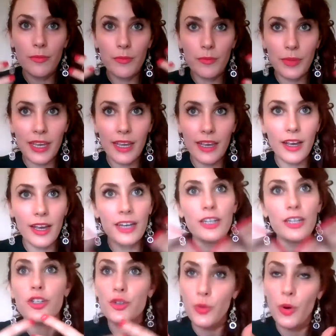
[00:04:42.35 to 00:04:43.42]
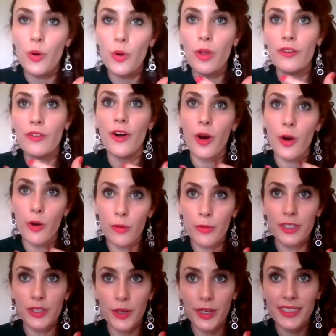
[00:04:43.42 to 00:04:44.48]
being in control of our own
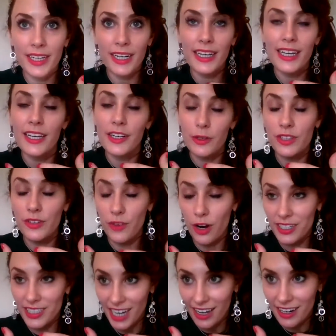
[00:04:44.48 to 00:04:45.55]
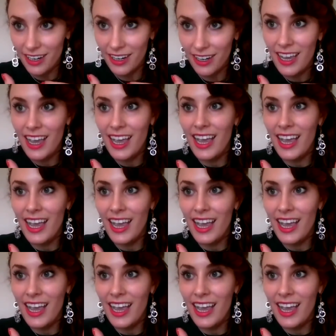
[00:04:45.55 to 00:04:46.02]
personal identity and use of our data.